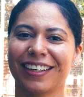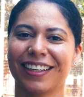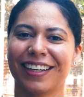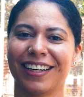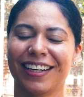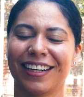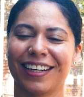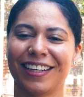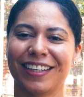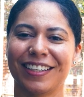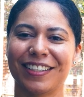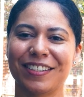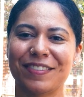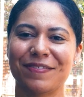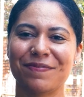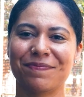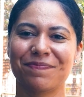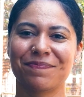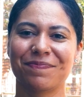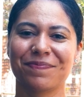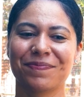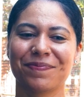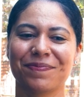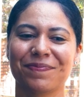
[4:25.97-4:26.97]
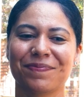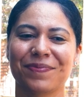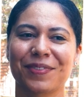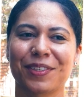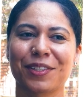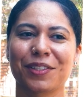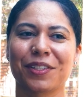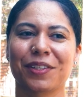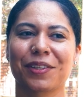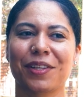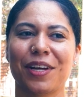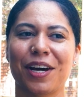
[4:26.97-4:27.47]

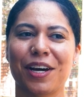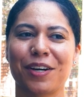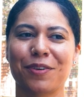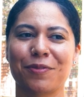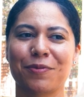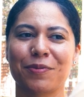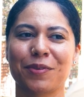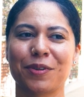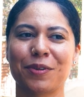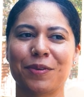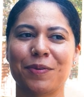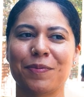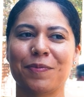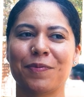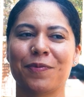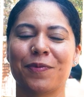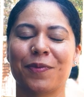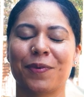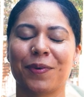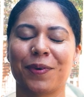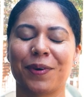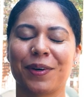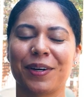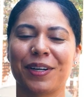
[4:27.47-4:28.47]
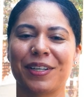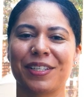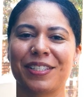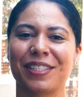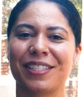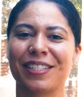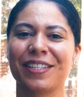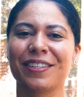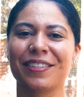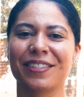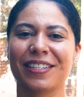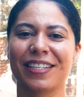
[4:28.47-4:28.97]
There's a lot of room for
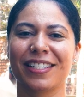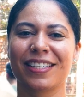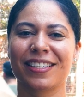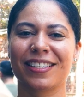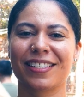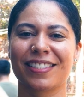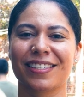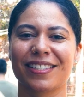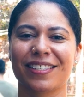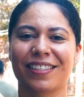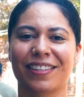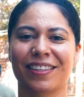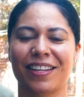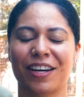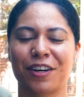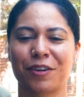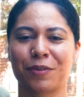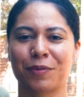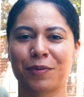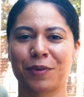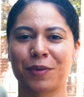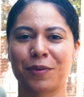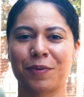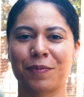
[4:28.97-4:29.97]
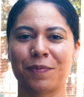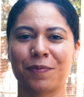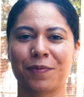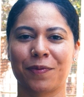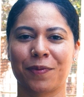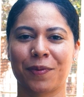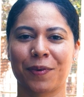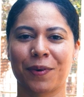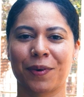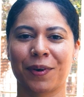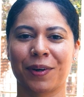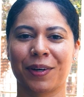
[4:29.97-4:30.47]
stillness, a lot of room
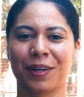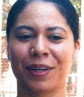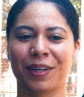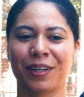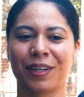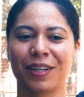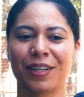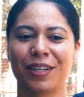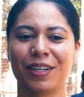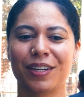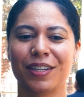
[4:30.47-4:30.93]
for